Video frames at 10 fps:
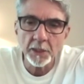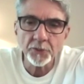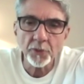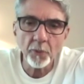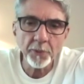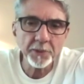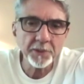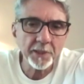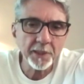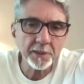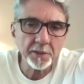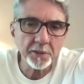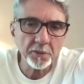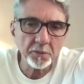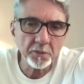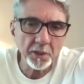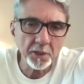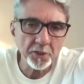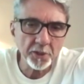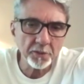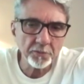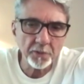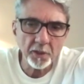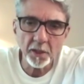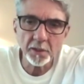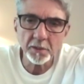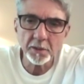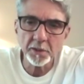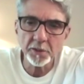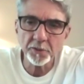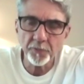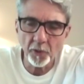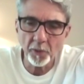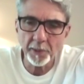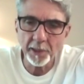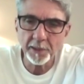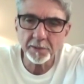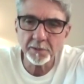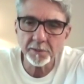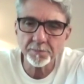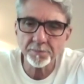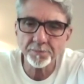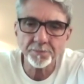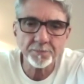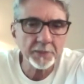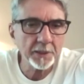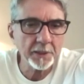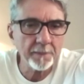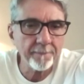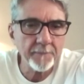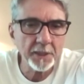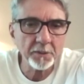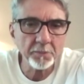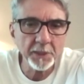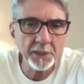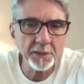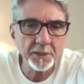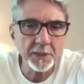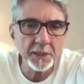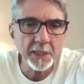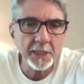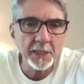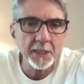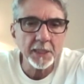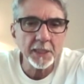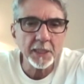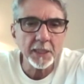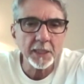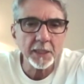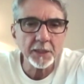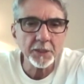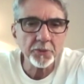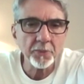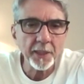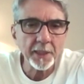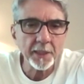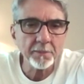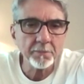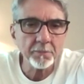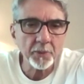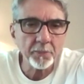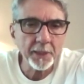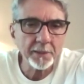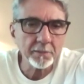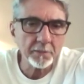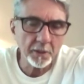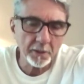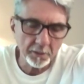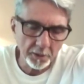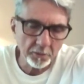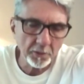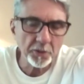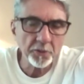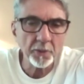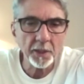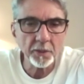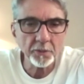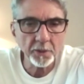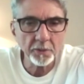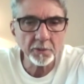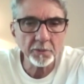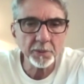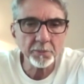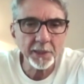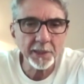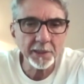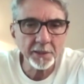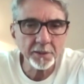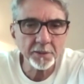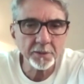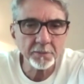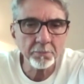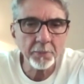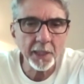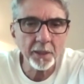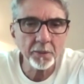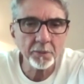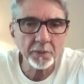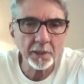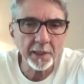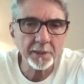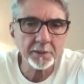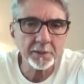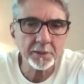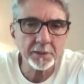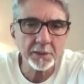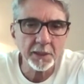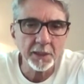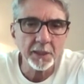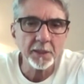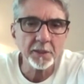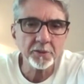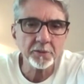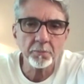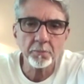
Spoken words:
So when we say that the true nature of God is formless, it means Ishvara Brahman, or Nirguna Ishvara, or Nirguna Brahman is boundless, is